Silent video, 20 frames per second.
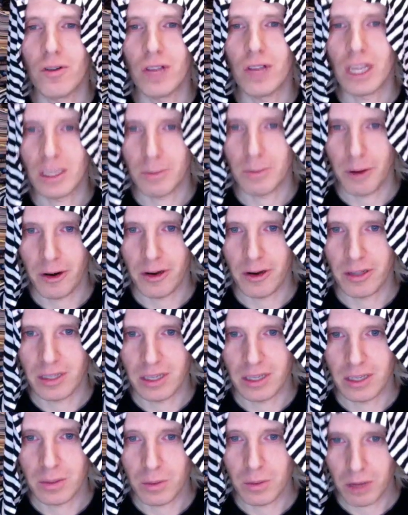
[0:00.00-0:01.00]

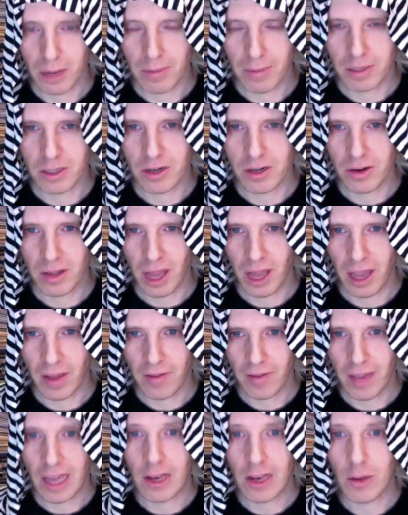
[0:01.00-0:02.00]
experiences will come into your life,
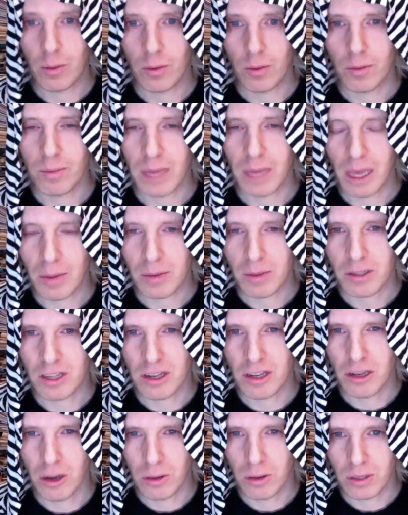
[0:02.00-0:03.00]
and you will be able to
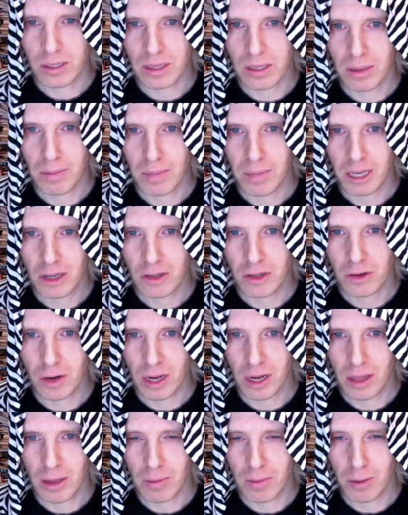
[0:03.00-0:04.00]
notice them because you're
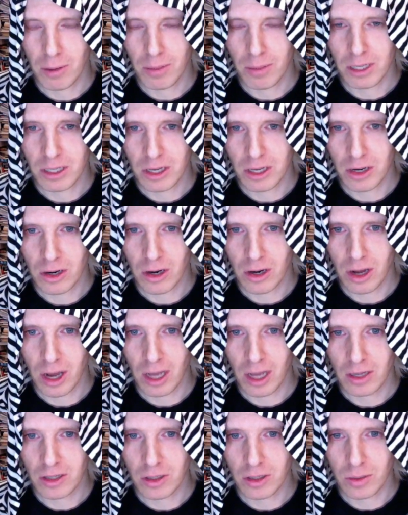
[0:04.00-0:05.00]
in the moment and you're
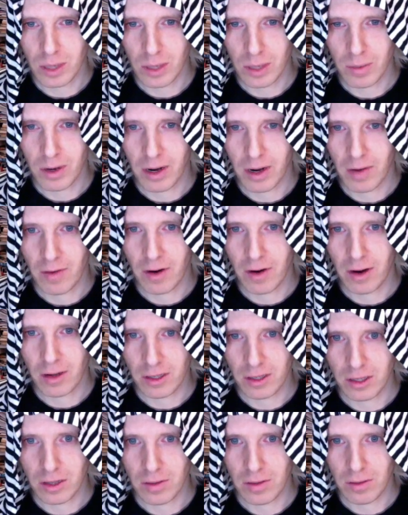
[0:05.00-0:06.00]
not doing whatever else
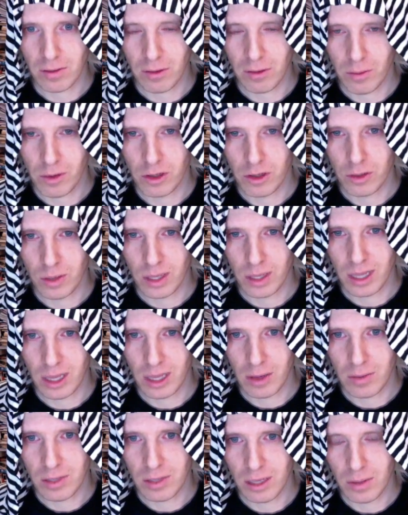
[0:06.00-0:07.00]
you were doing that
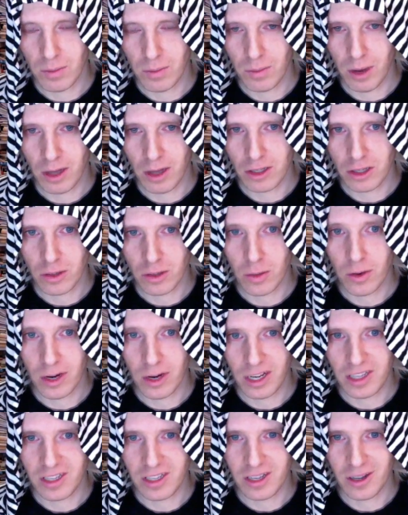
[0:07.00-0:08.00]
you didn't want to or
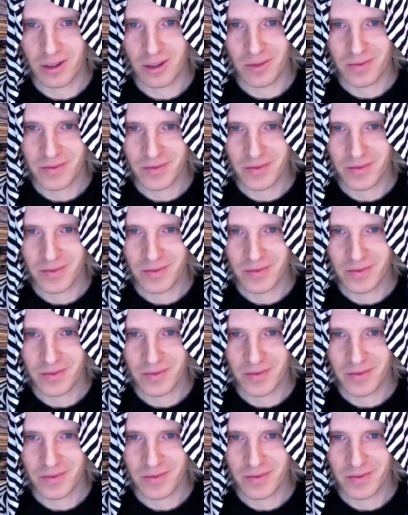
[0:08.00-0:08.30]
need to do.